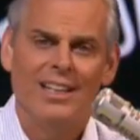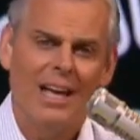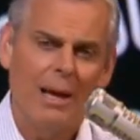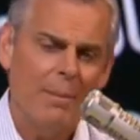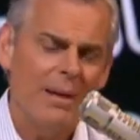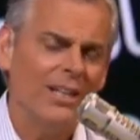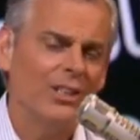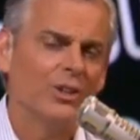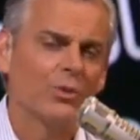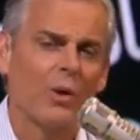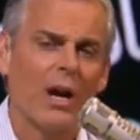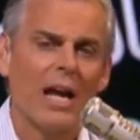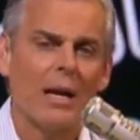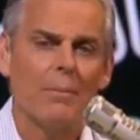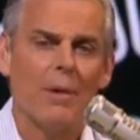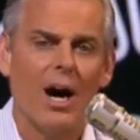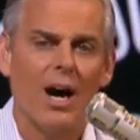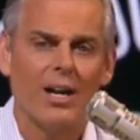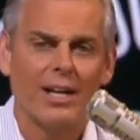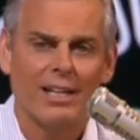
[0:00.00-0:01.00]
I mean,
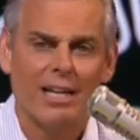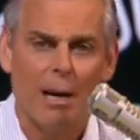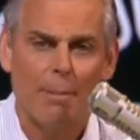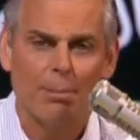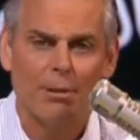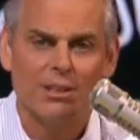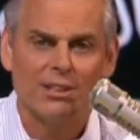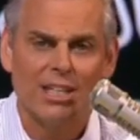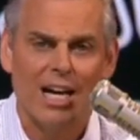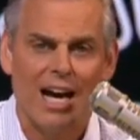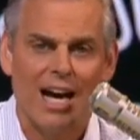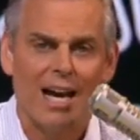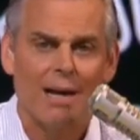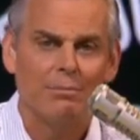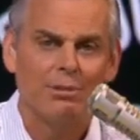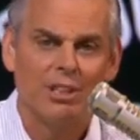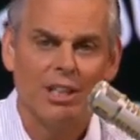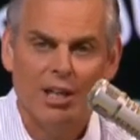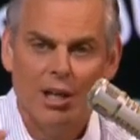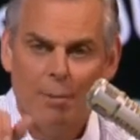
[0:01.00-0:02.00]
Draymond a couple of
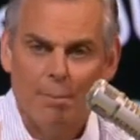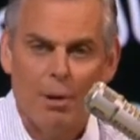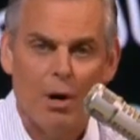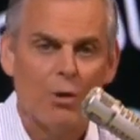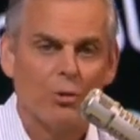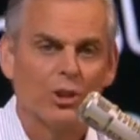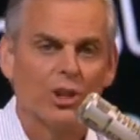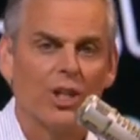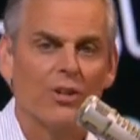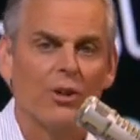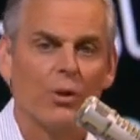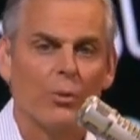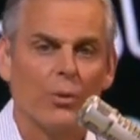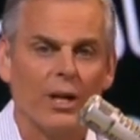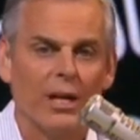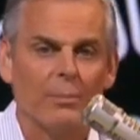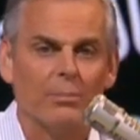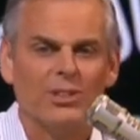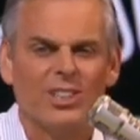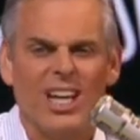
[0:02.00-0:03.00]
times poked you in the
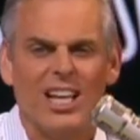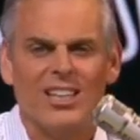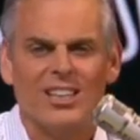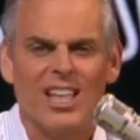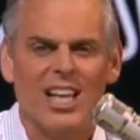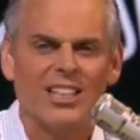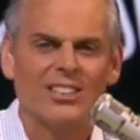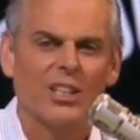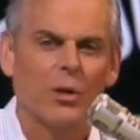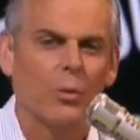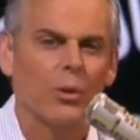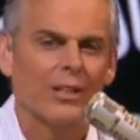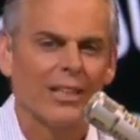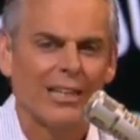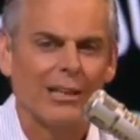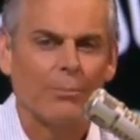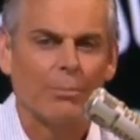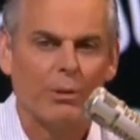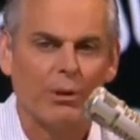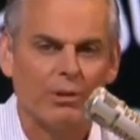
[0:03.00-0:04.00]
ribs, said things that were a
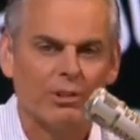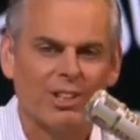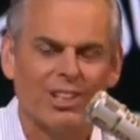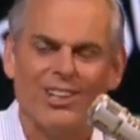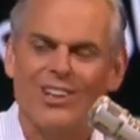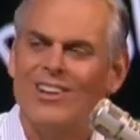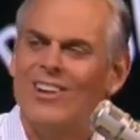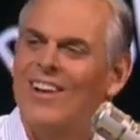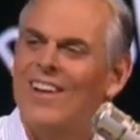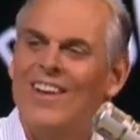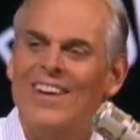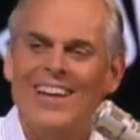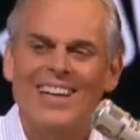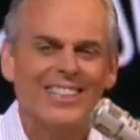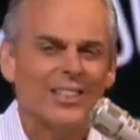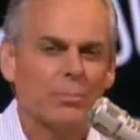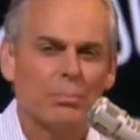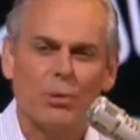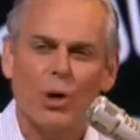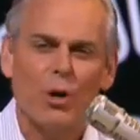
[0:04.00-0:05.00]
little personal.
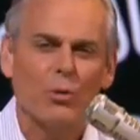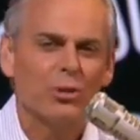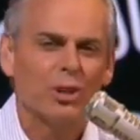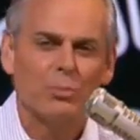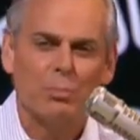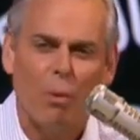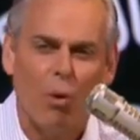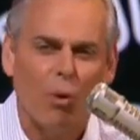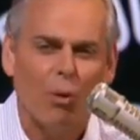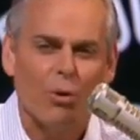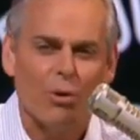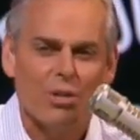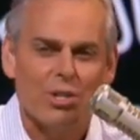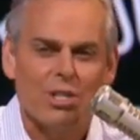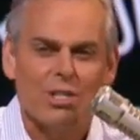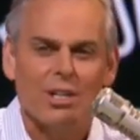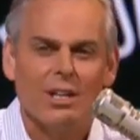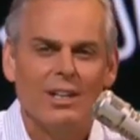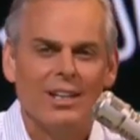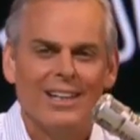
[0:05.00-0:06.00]
It's pro
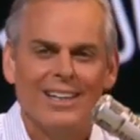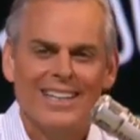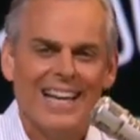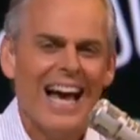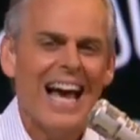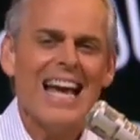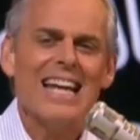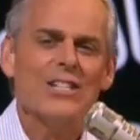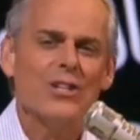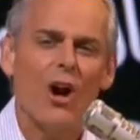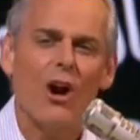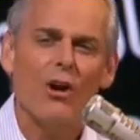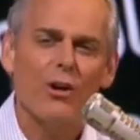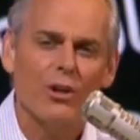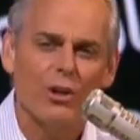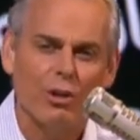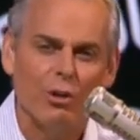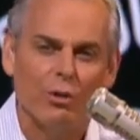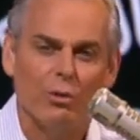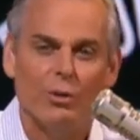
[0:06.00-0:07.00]
sports. Guys
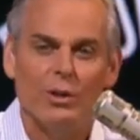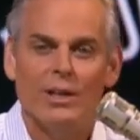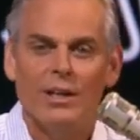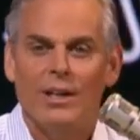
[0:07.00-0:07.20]
argue.